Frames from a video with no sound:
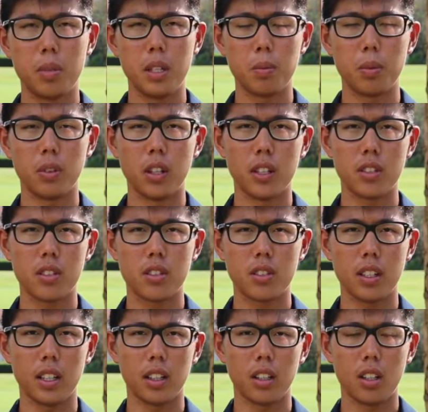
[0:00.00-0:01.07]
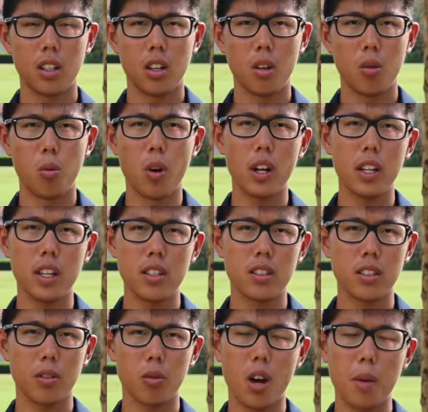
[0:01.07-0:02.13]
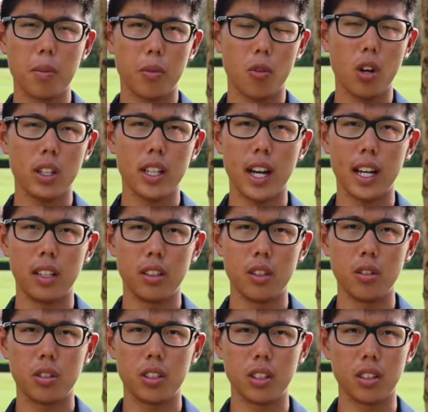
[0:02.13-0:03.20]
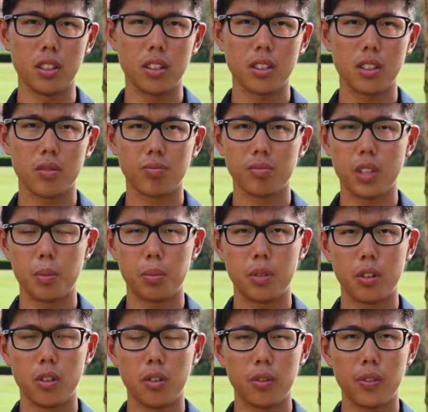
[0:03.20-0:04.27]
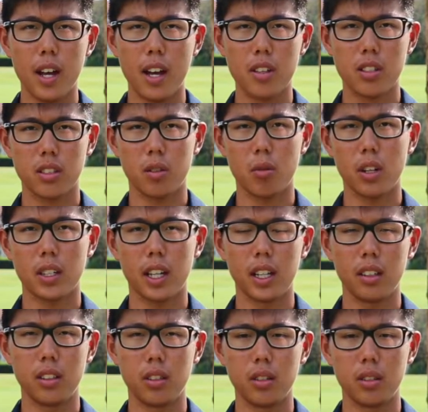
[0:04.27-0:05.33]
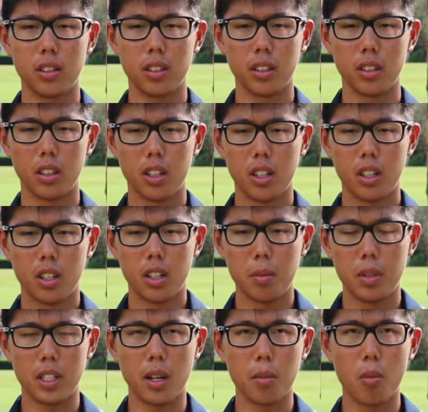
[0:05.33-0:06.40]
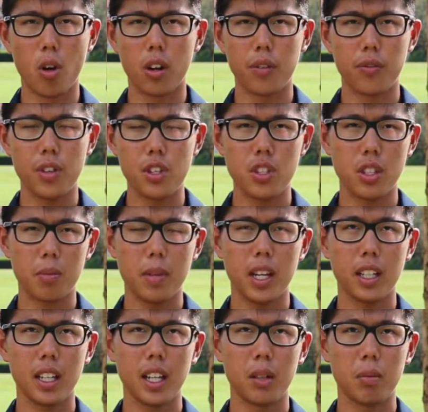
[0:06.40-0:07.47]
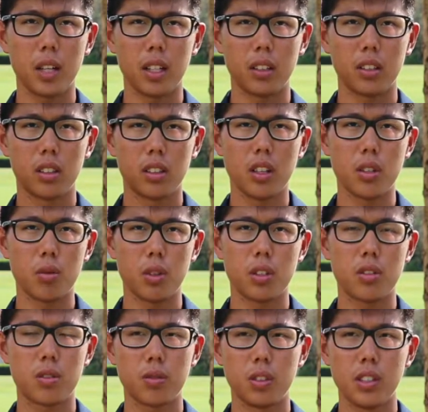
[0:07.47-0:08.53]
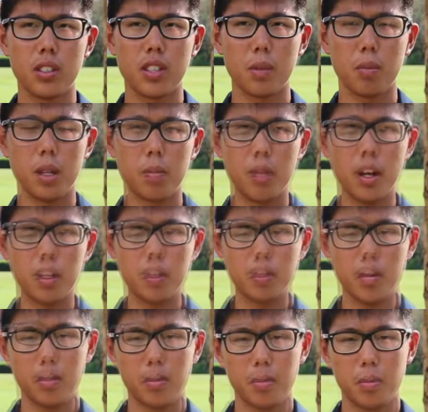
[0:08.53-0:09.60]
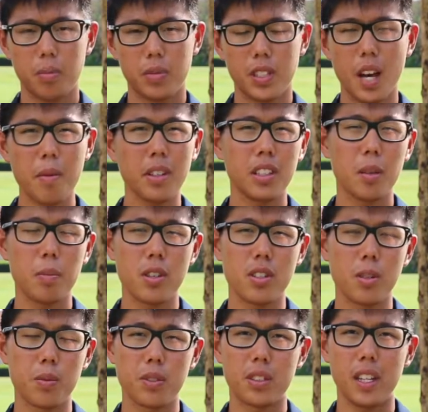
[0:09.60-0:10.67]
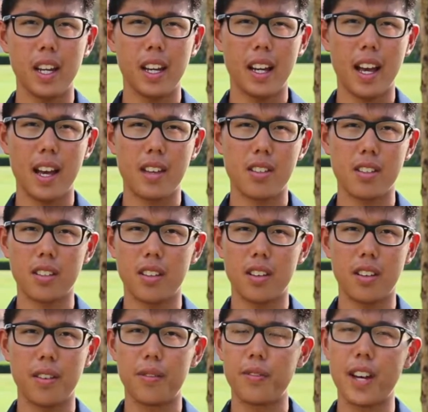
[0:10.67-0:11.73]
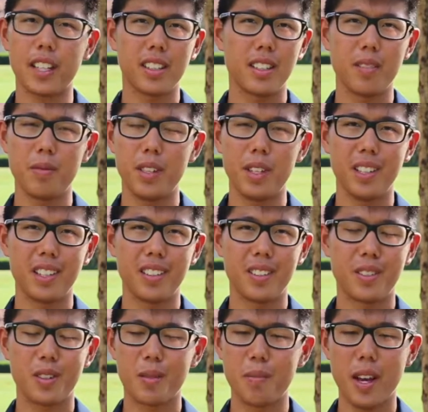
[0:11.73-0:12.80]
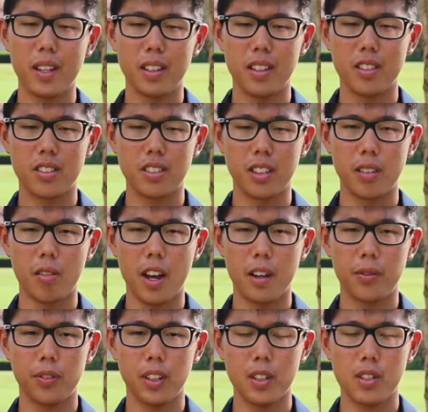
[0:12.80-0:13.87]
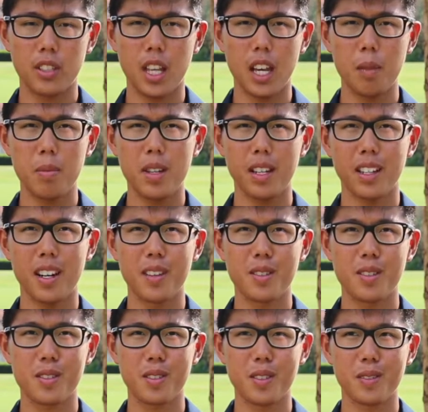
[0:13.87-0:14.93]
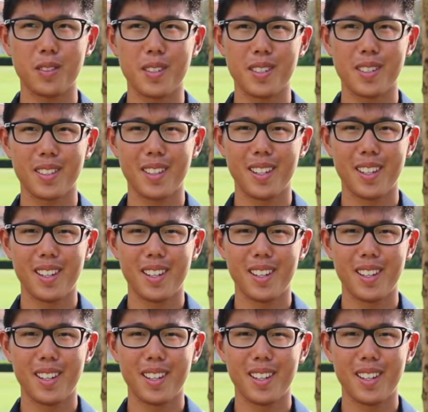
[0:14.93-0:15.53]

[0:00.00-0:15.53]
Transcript: people, and just seeing what can I do to improve faster, what can I do to become more efficient in my game, and that's what's really set me apart. Coming to Bishop's Gate has affected me tremendously. When I first came here, I was sort of this